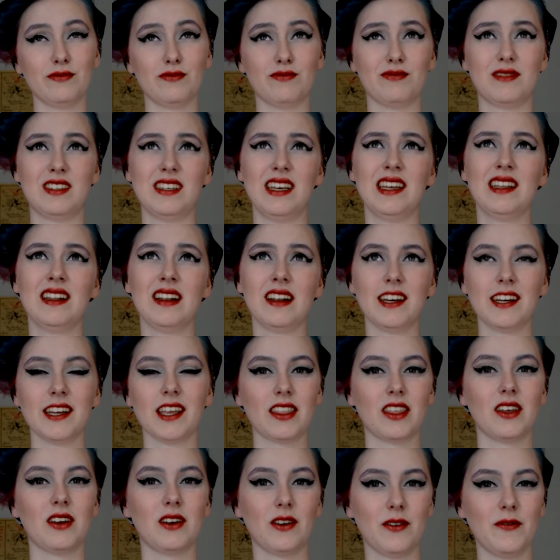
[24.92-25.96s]
did like
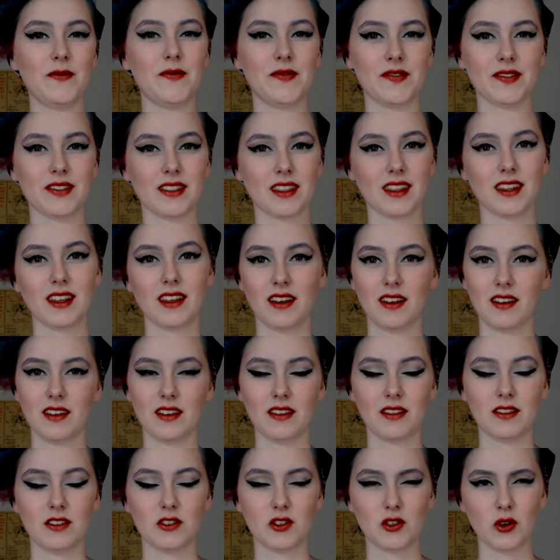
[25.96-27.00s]
the
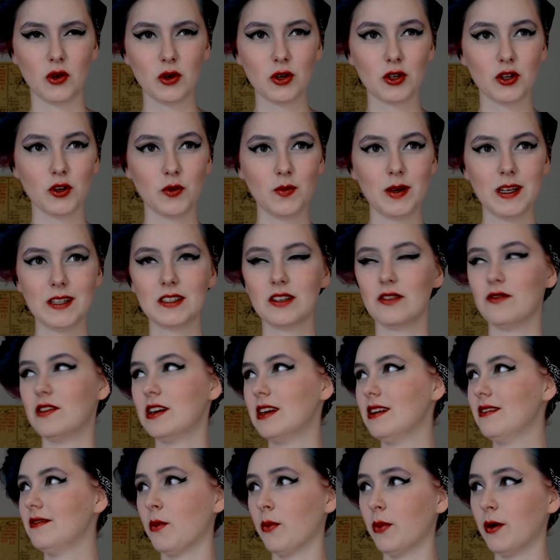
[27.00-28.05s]
social bits of
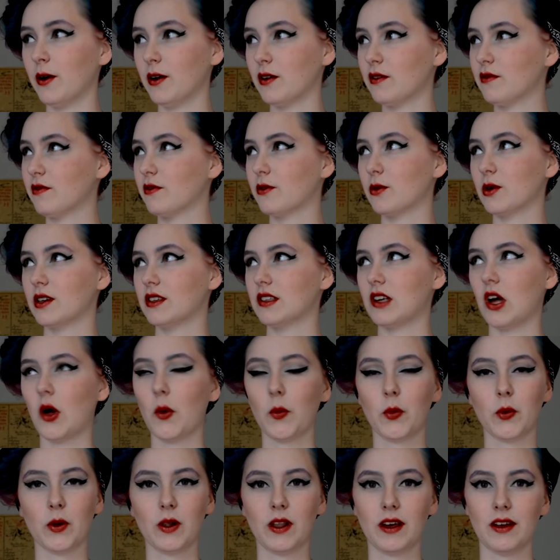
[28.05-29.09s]
it, but for
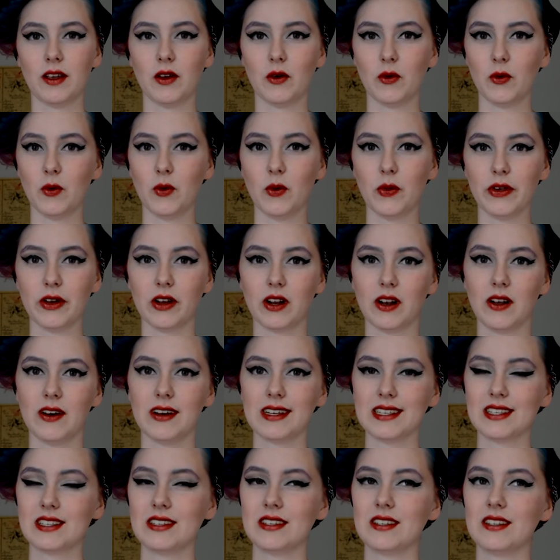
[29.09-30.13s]
example, like all the
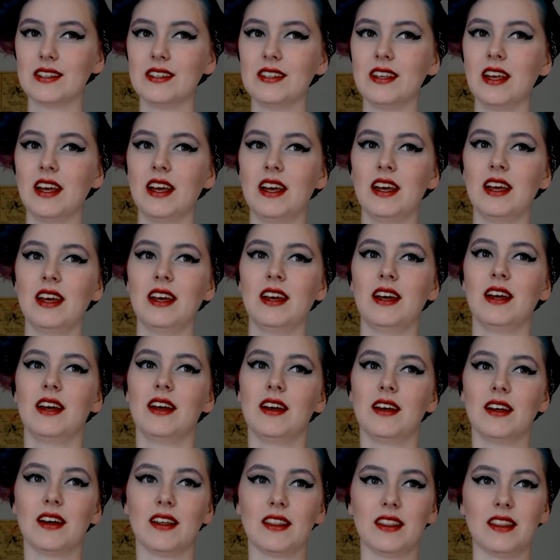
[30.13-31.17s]
classes
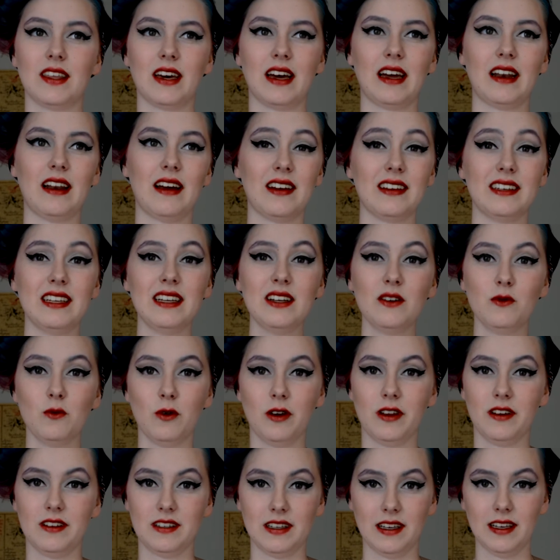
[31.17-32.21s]
that I didn't
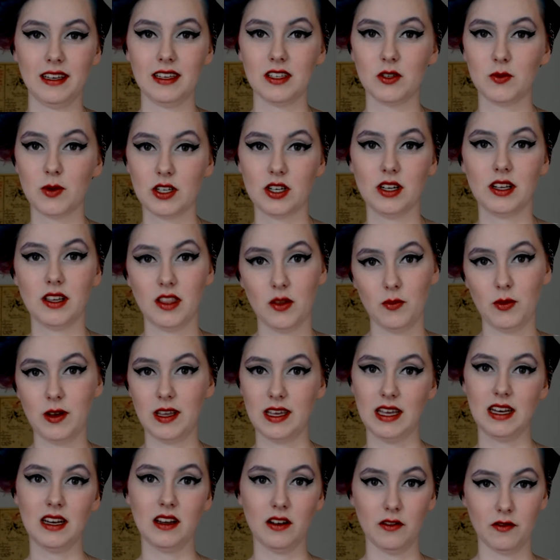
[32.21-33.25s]
want to take, especially in the
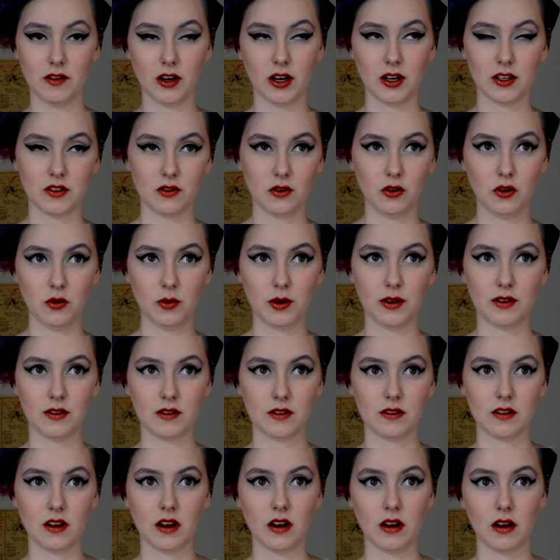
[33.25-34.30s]
beginning of high school,
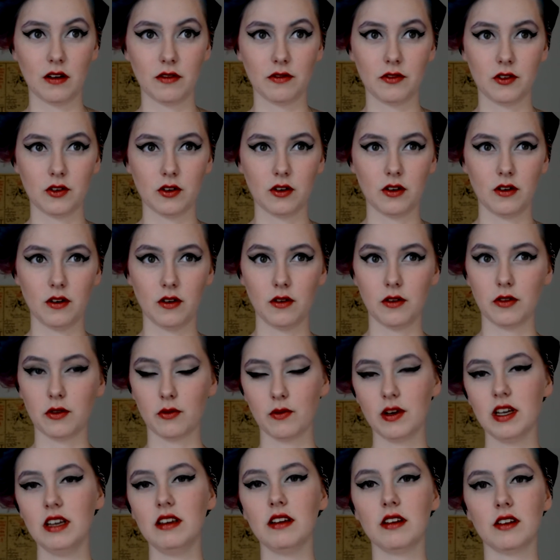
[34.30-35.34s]
because after
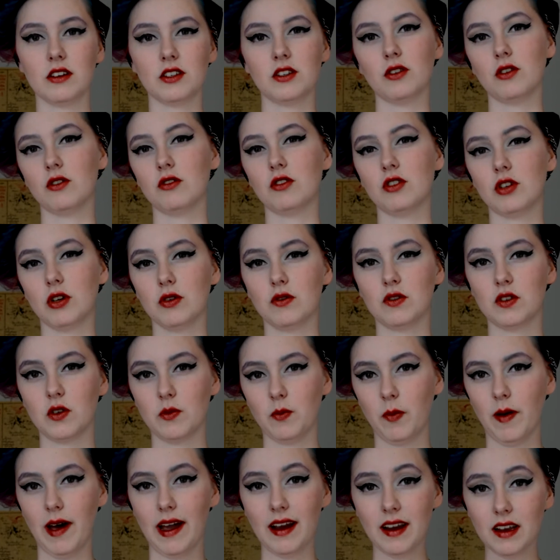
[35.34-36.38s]
3 years you could choose a
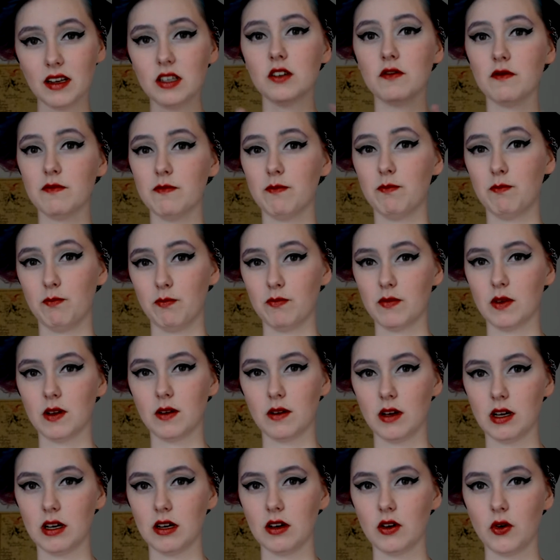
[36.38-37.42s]
package
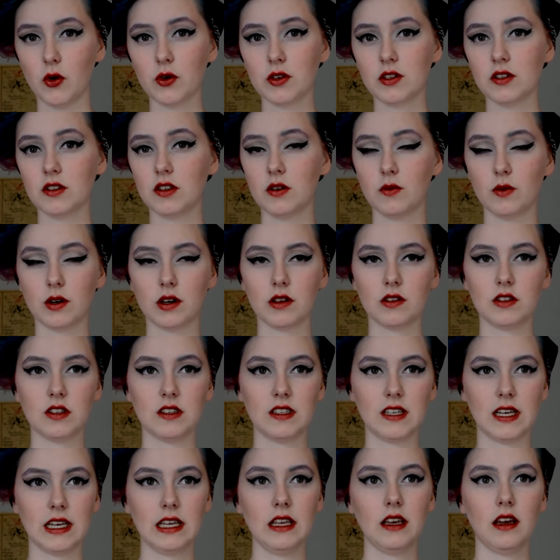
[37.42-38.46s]
of courses you wanted to
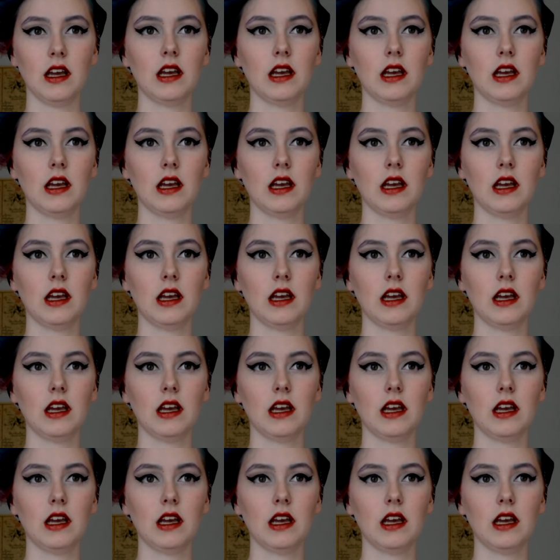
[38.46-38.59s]
take,